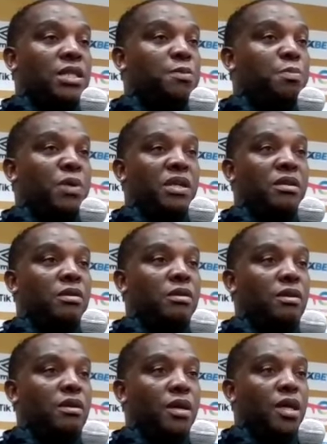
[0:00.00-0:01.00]
it's
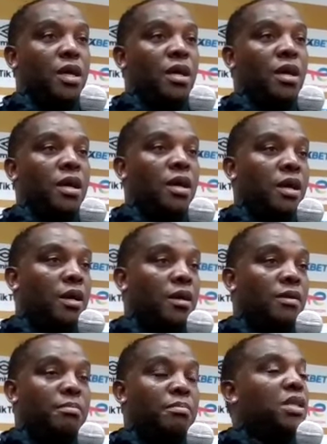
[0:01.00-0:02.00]
been uh,
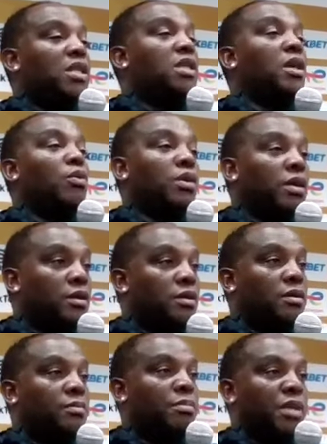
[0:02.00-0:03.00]
mediocre,
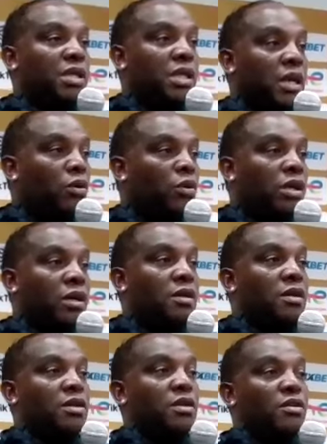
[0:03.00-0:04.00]

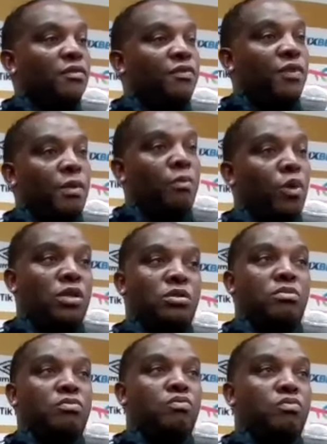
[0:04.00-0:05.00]
mediocre from
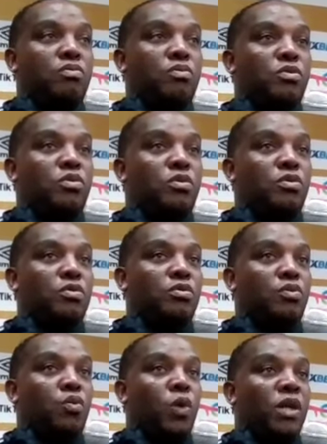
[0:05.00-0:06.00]
what
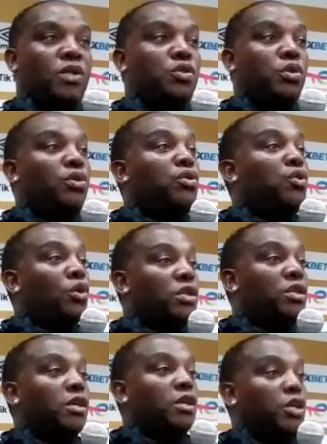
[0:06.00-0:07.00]
what you
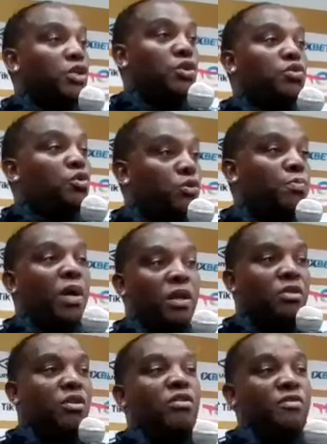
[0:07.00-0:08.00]
thought you could
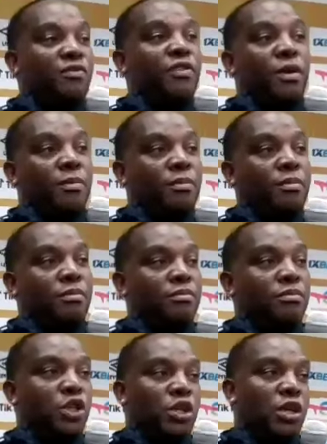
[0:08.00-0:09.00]
build on from
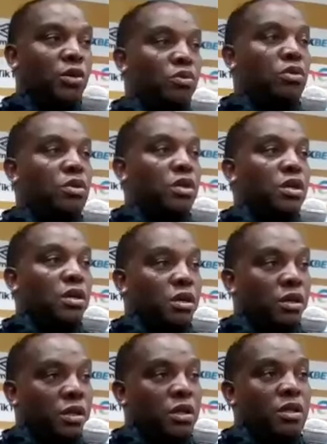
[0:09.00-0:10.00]
you know
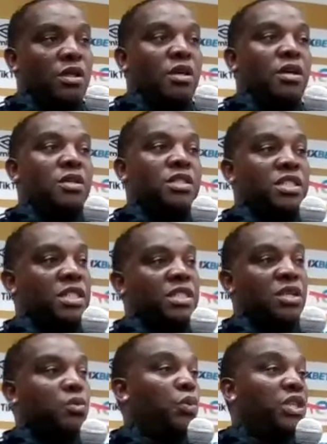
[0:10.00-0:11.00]
the
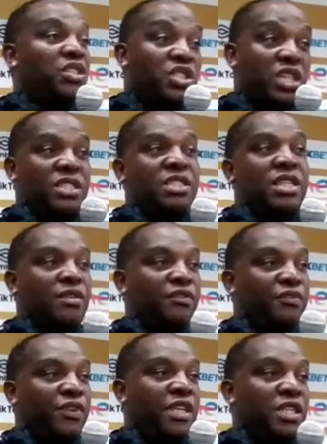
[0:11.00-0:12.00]
season we just
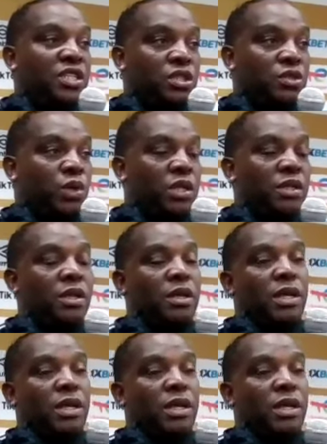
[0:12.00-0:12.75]
finished with,